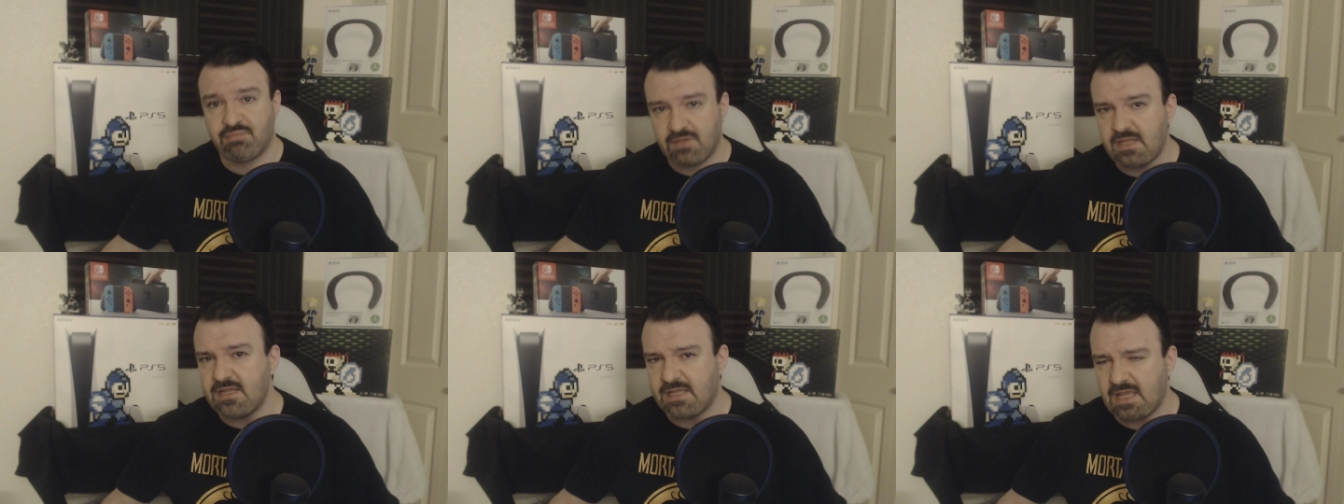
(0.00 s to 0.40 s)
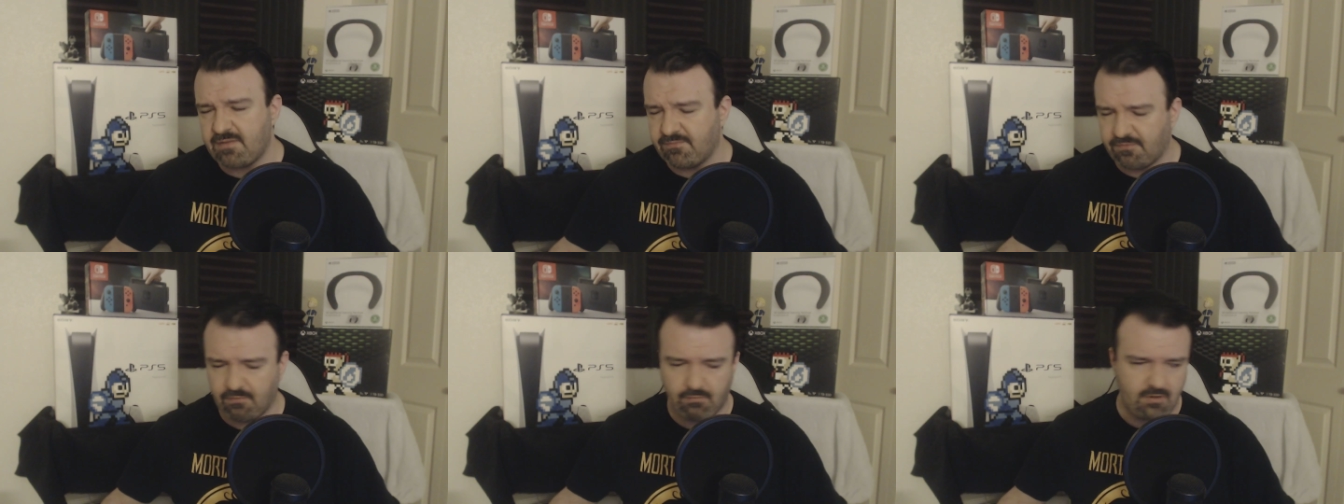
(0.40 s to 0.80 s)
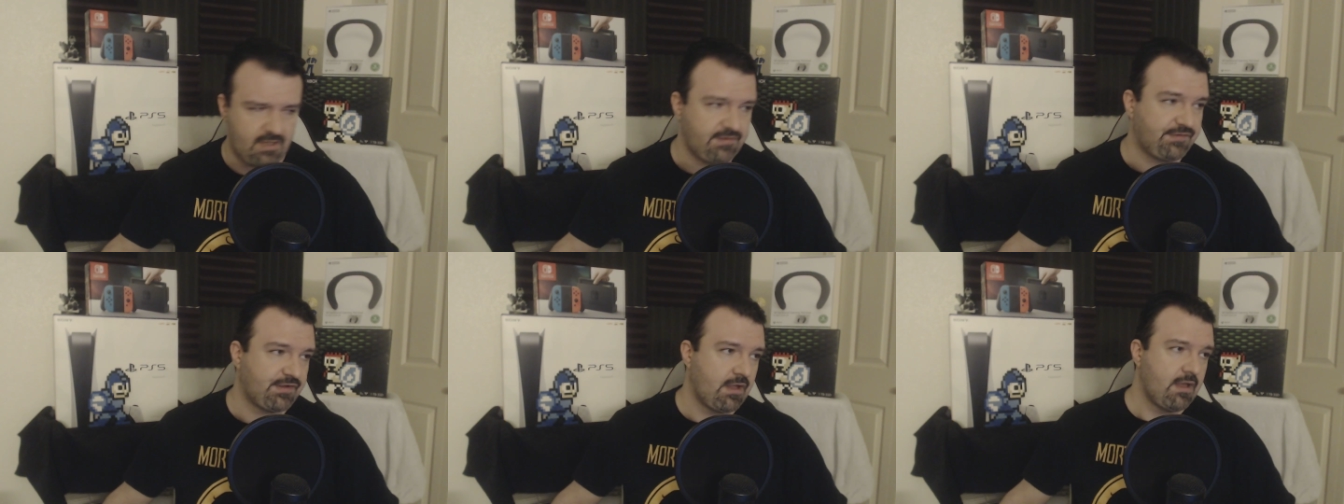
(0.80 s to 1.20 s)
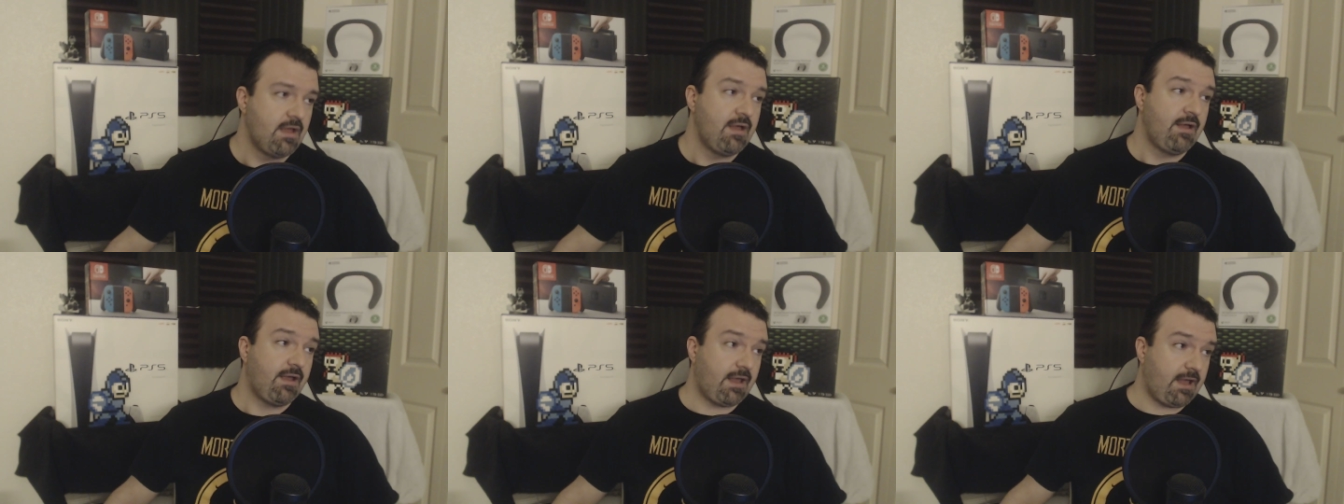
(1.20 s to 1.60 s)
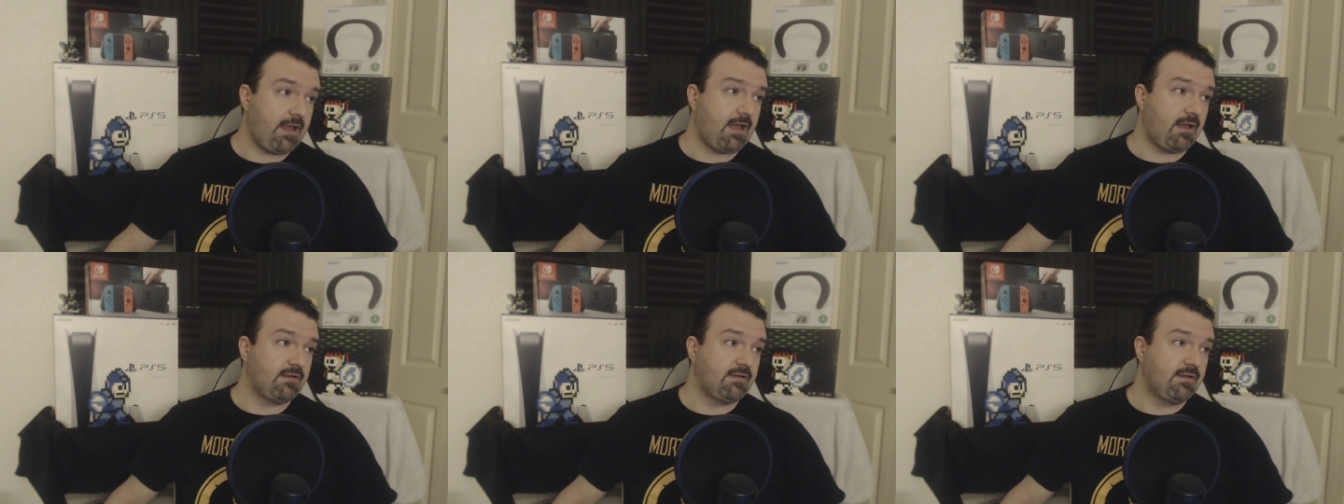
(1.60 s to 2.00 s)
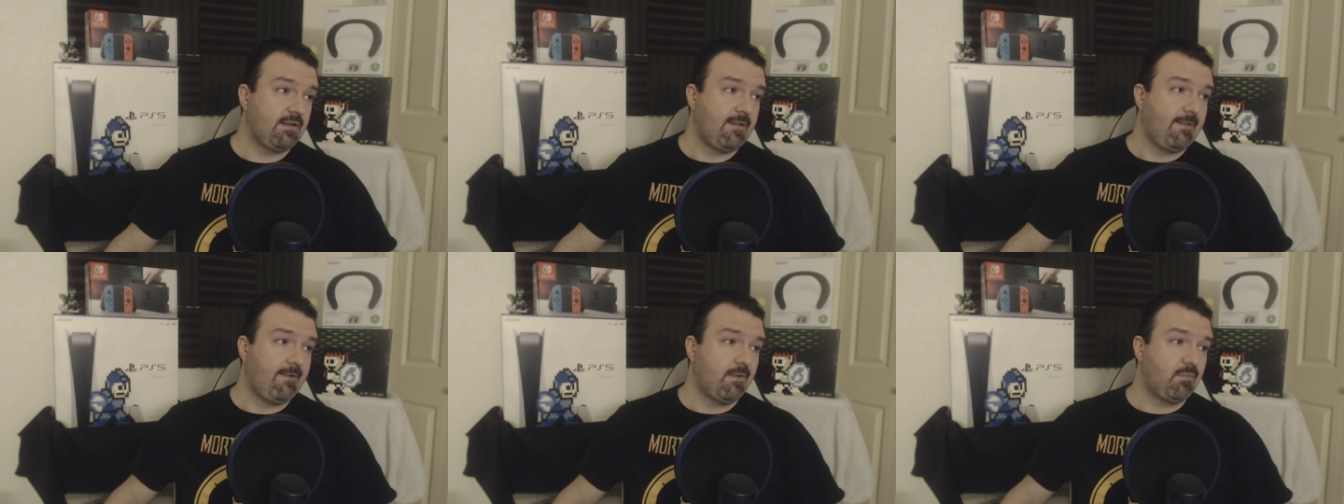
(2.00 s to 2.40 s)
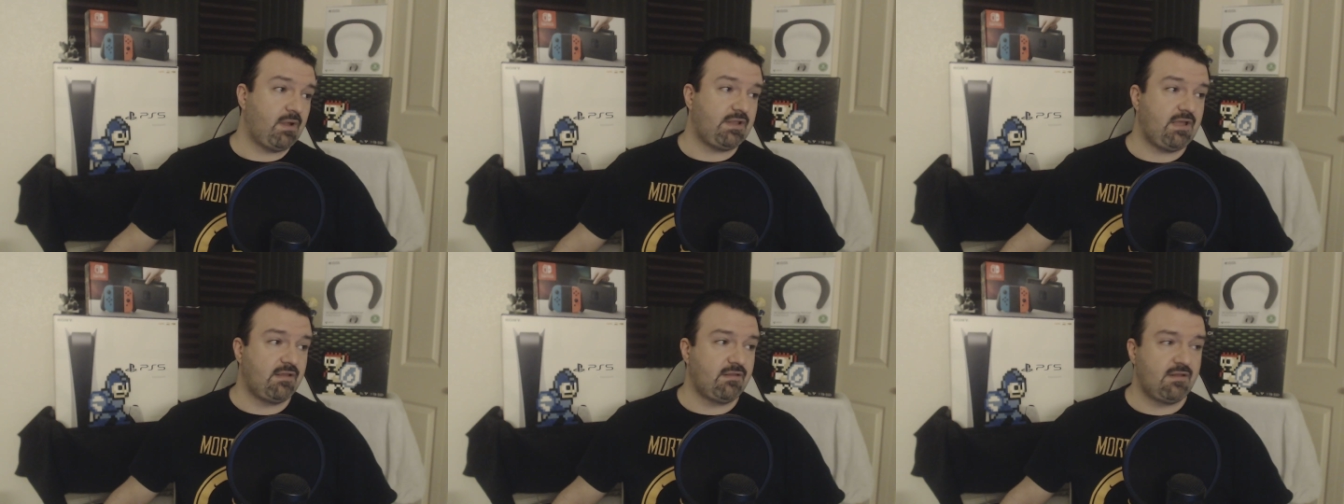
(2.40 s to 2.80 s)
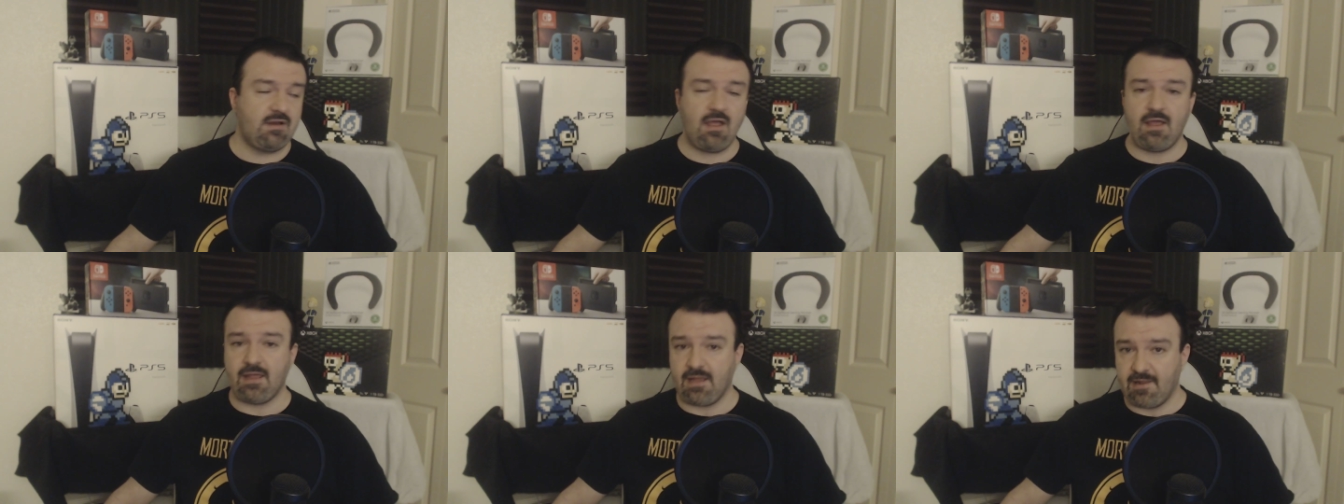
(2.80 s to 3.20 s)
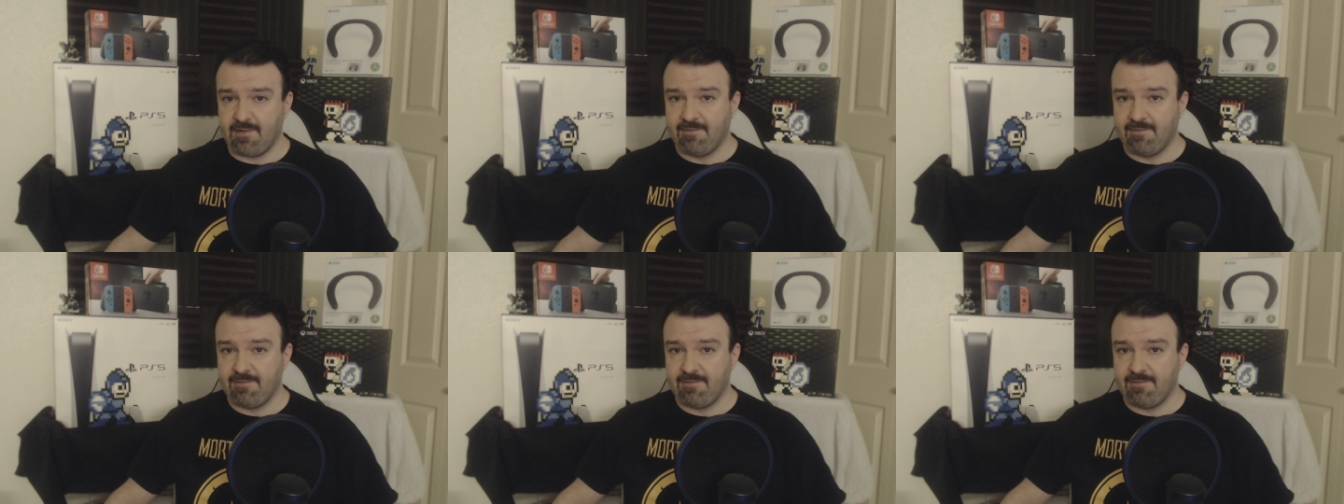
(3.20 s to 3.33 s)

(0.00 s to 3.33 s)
play a game for once. And by the end of the night,